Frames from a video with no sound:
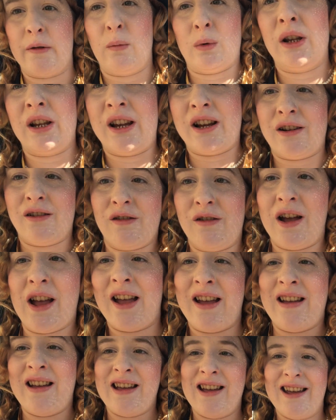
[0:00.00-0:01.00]
a bit
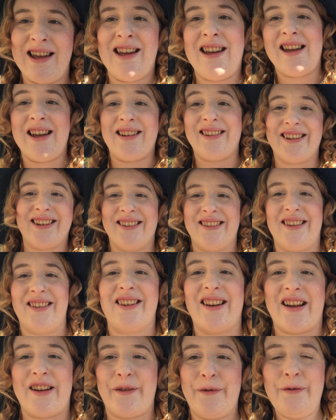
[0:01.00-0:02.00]
more to the
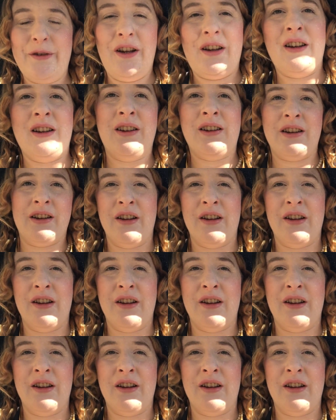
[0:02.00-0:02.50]
experience for me.